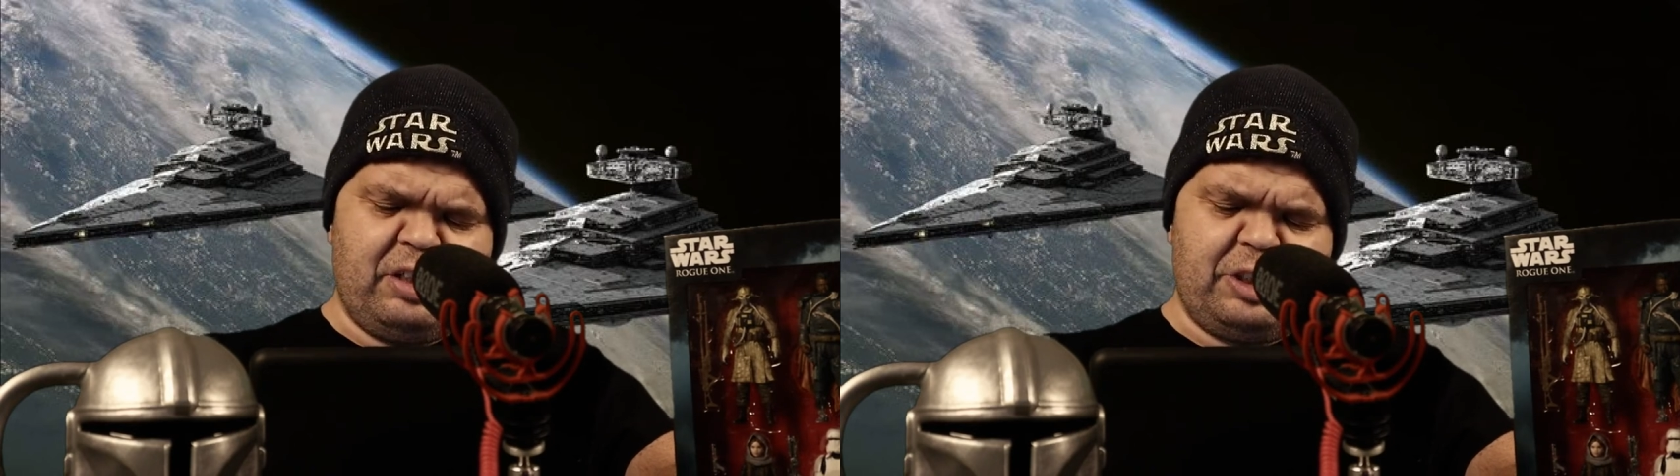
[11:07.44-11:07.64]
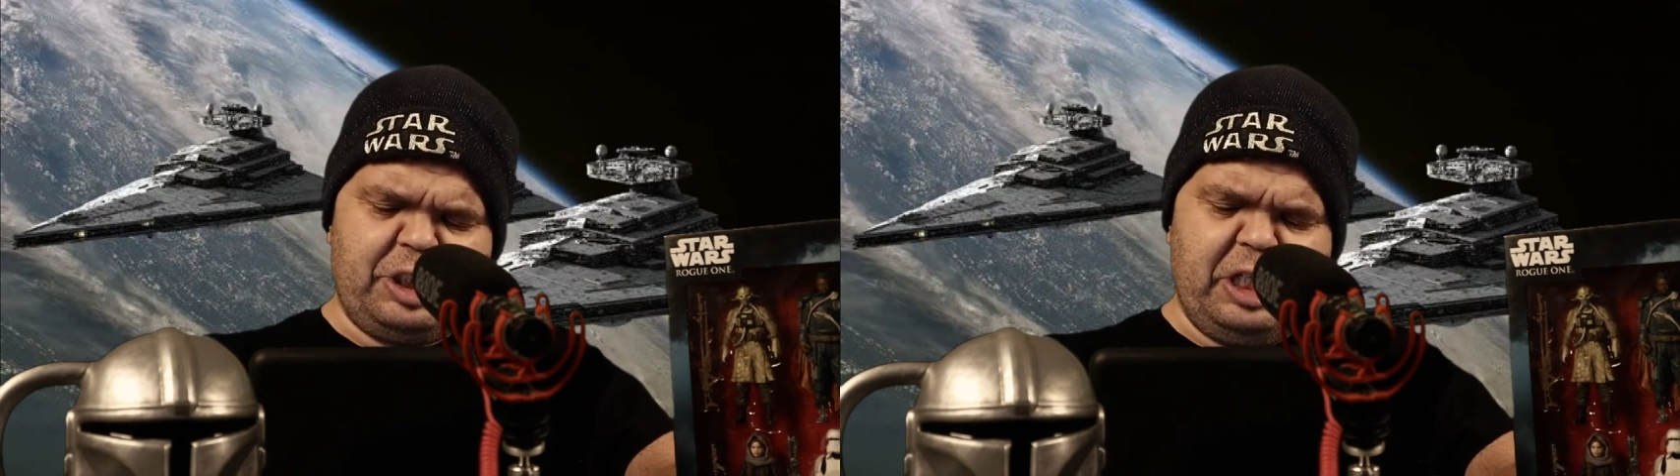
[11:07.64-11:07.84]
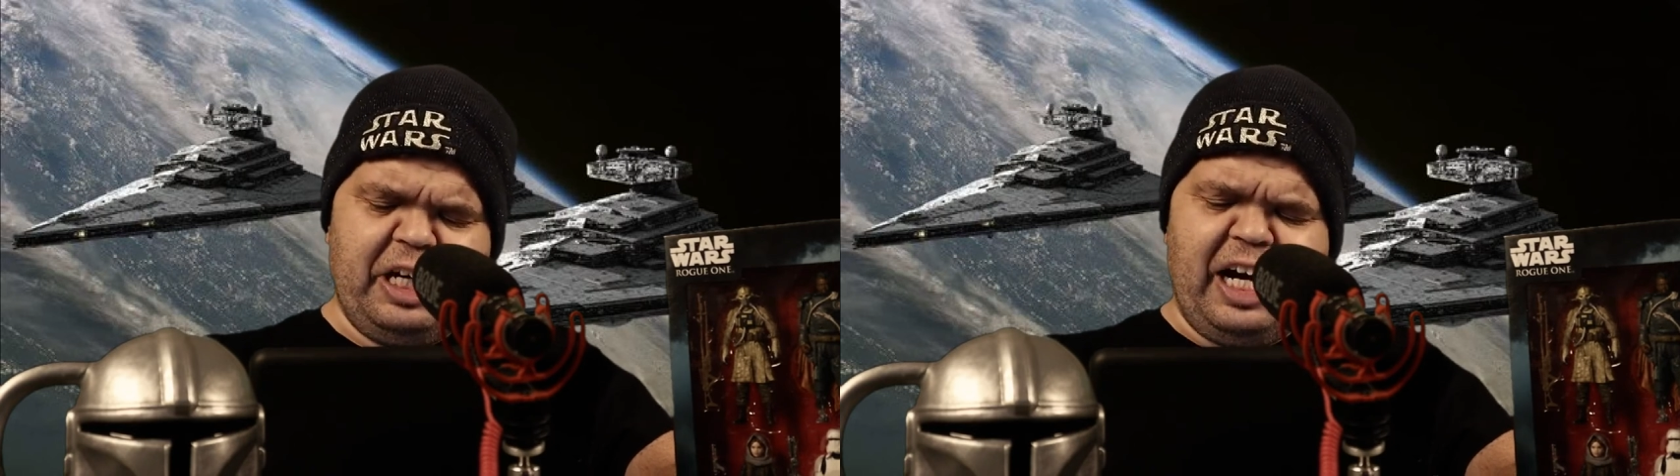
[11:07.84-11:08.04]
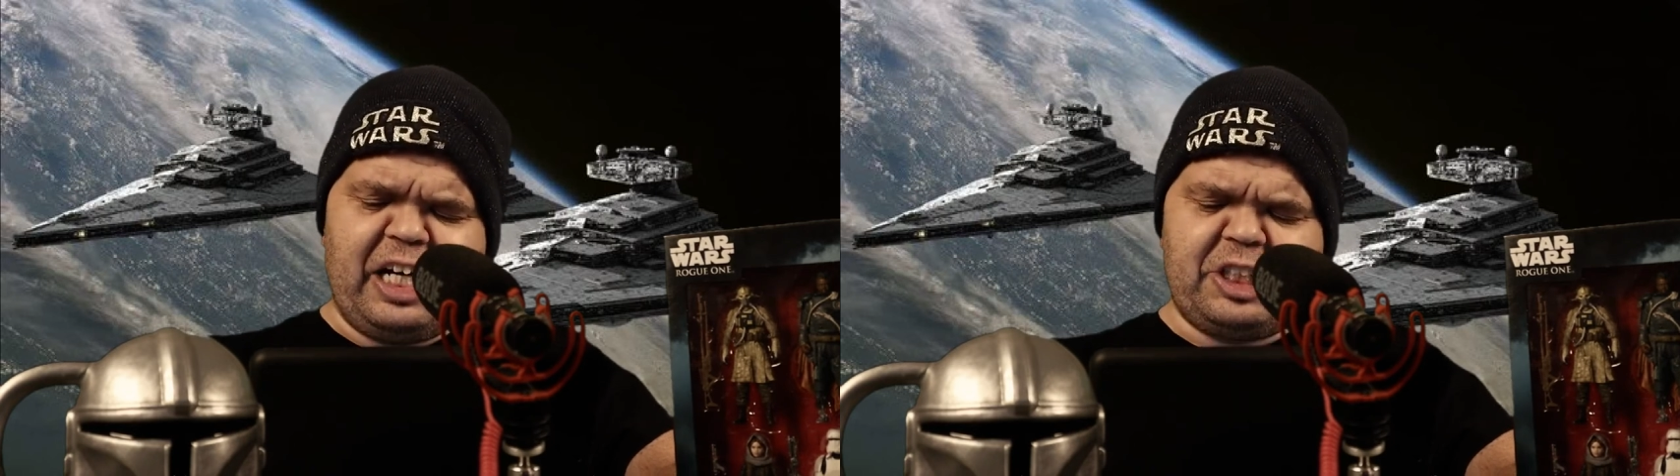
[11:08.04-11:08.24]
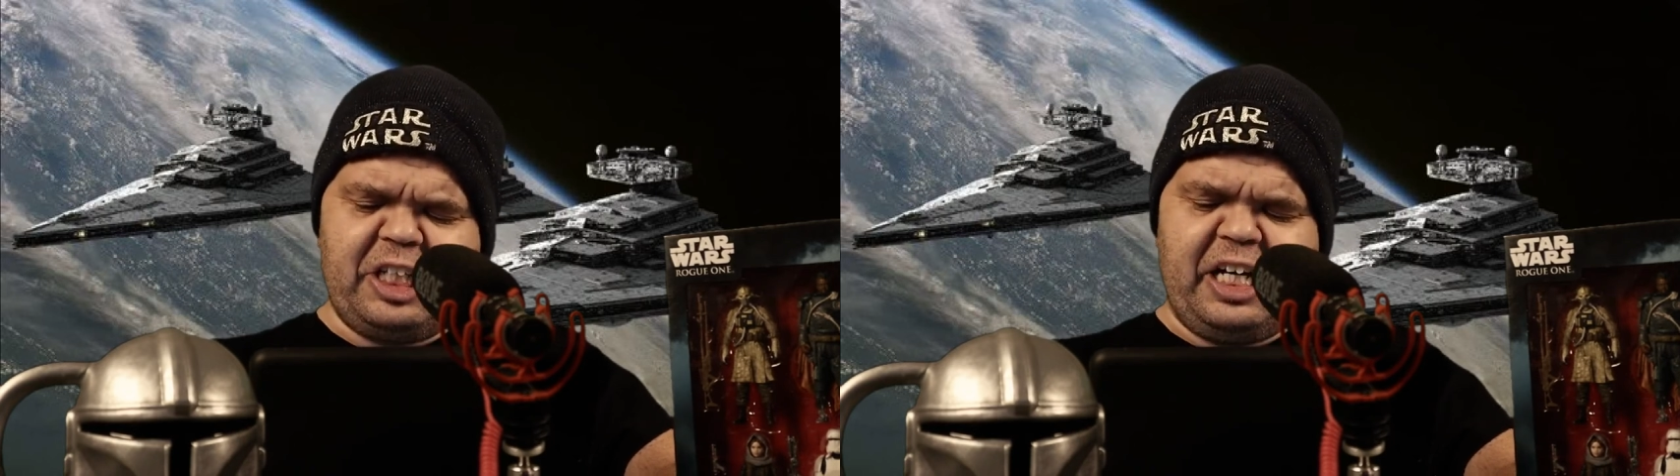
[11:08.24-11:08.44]
She
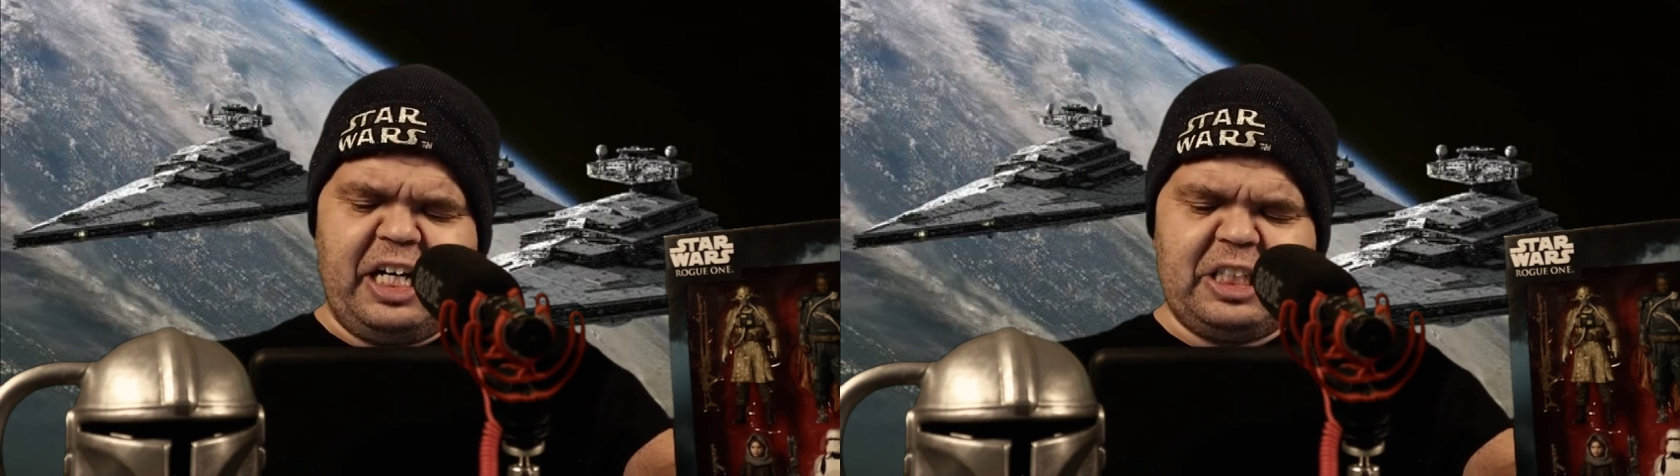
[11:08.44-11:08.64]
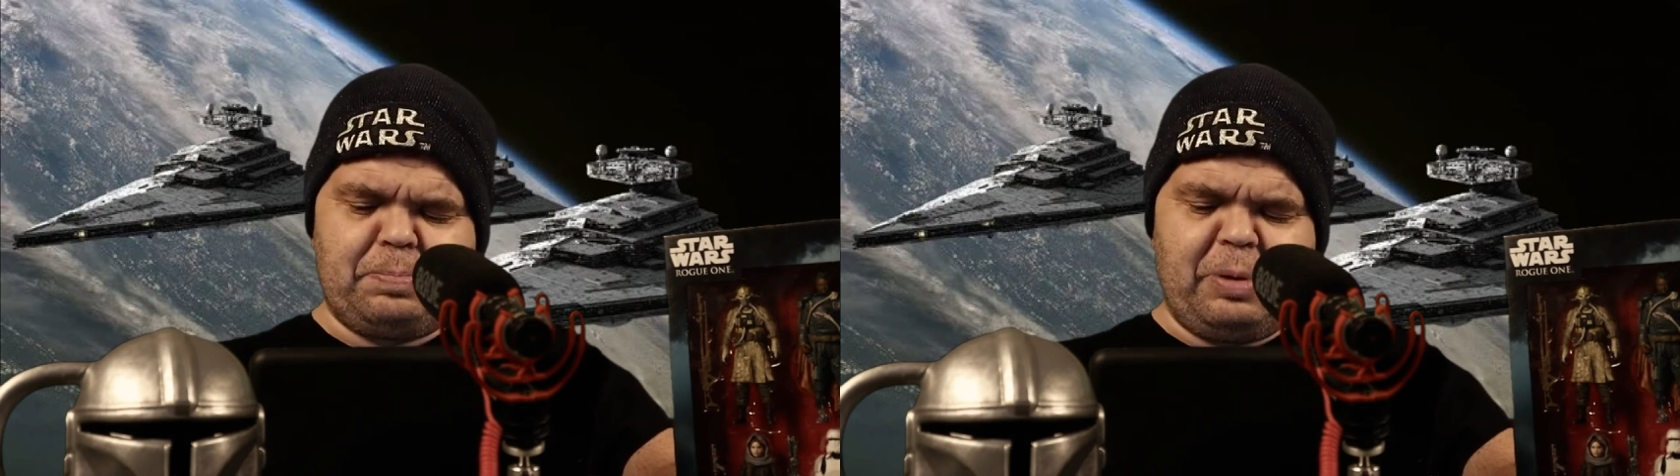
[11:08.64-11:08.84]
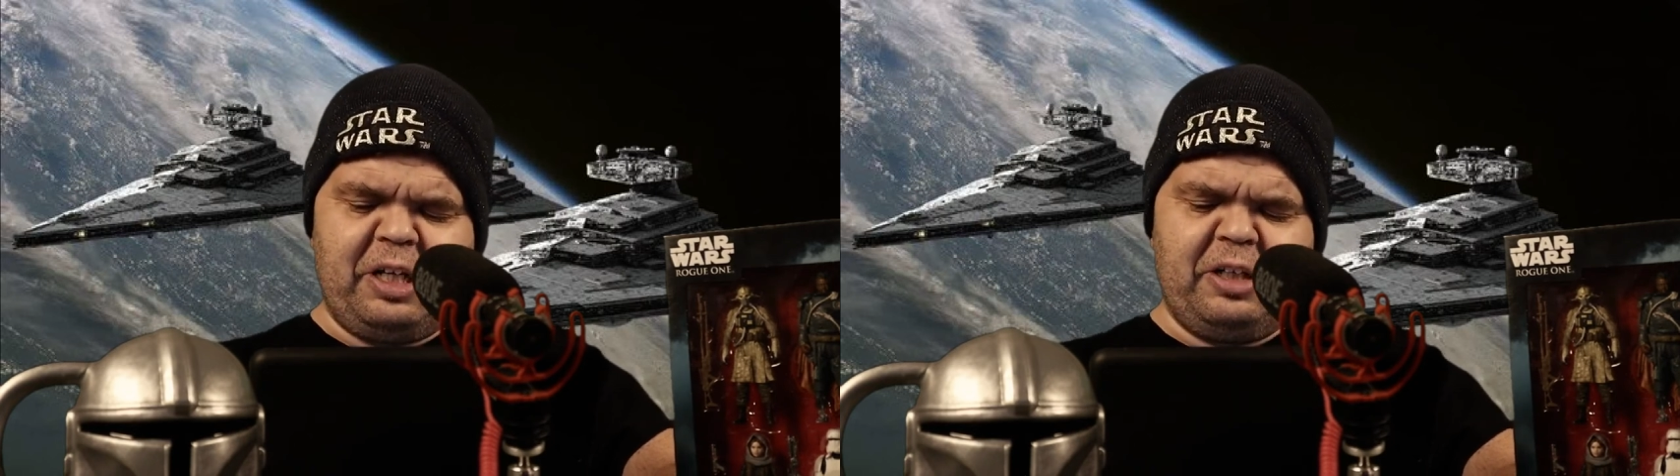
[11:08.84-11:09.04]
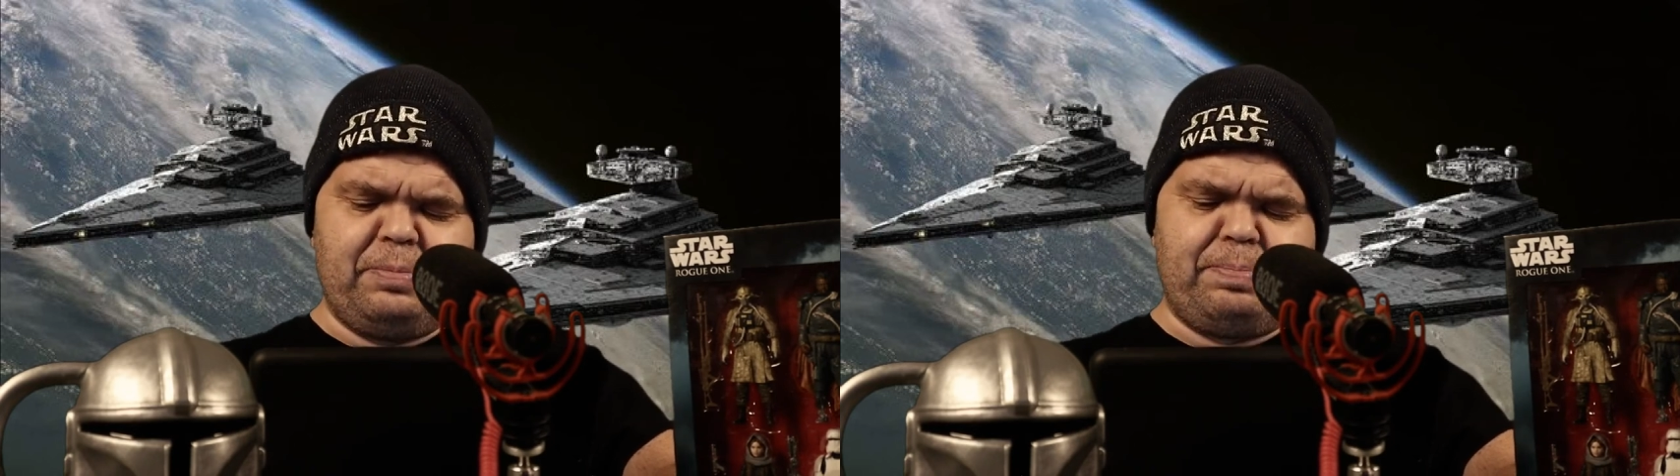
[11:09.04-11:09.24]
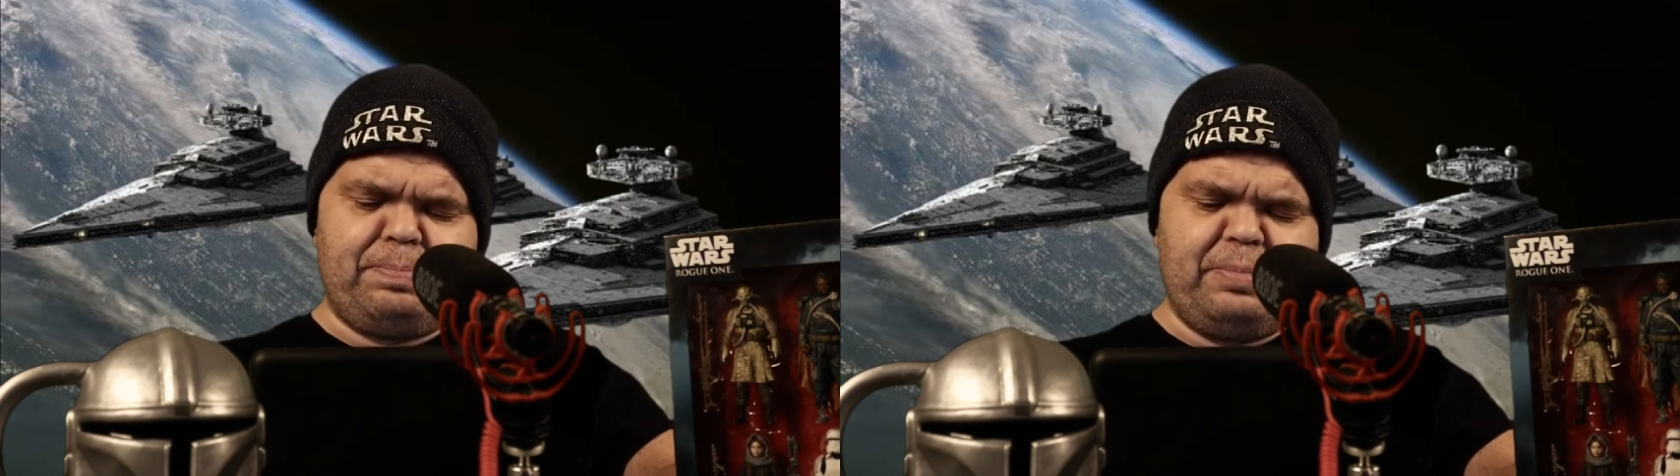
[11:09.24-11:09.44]
actually has been